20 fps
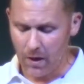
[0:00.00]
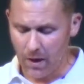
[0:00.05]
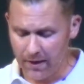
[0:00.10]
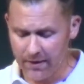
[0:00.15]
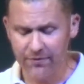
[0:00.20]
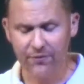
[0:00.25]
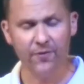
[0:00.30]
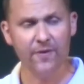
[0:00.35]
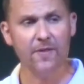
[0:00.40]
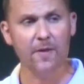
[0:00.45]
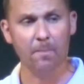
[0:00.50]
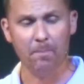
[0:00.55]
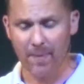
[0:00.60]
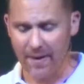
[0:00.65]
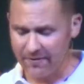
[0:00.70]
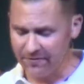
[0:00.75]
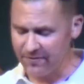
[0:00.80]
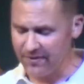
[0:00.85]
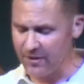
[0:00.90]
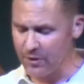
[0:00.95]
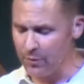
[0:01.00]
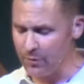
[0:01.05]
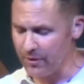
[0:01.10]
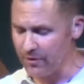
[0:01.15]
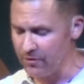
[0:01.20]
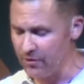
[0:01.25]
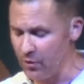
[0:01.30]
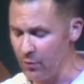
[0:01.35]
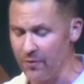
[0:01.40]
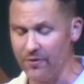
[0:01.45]
honestly, the best thing you
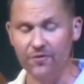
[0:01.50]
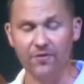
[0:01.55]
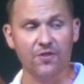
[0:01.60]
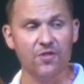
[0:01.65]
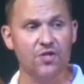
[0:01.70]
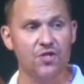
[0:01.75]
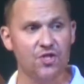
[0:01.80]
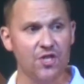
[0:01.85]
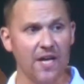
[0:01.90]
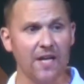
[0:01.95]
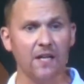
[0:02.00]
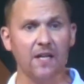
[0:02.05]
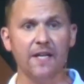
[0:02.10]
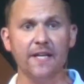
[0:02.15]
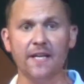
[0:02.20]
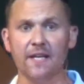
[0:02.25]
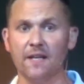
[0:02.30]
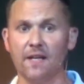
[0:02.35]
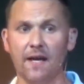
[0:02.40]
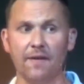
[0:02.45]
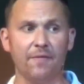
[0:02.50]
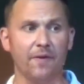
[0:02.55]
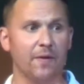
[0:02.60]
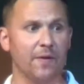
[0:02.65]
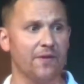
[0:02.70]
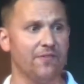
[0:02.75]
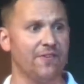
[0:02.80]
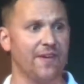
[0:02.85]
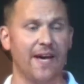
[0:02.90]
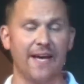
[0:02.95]
can do is gently and
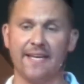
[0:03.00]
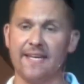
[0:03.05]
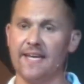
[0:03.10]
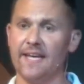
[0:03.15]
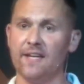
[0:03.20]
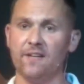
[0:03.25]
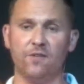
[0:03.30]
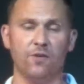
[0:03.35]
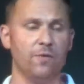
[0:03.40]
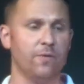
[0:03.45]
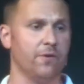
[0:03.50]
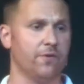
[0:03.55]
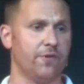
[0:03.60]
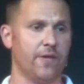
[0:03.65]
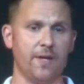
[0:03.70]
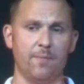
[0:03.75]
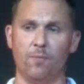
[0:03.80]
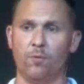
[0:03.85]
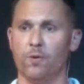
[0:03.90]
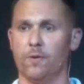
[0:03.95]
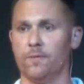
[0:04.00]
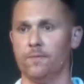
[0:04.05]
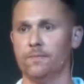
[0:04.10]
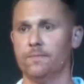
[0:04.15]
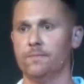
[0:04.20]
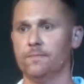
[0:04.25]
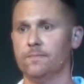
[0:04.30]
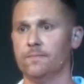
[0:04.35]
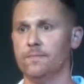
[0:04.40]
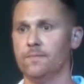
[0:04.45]
lovingly say, I can't do this anymore.
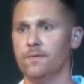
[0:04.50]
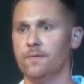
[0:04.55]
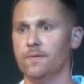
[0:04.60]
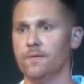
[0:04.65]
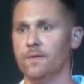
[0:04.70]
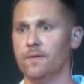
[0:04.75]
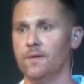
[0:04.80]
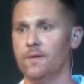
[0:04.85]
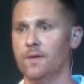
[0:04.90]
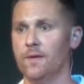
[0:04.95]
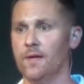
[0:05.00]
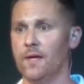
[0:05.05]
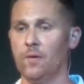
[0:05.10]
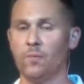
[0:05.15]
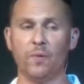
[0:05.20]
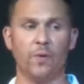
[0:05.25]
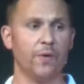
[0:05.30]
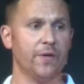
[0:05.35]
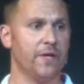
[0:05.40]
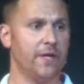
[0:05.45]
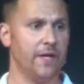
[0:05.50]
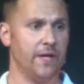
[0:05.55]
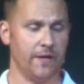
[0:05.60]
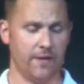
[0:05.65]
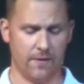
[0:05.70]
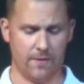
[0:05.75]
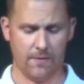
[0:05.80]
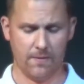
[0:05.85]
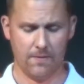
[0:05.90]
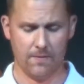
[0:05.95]
I really
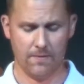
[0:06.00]
can't.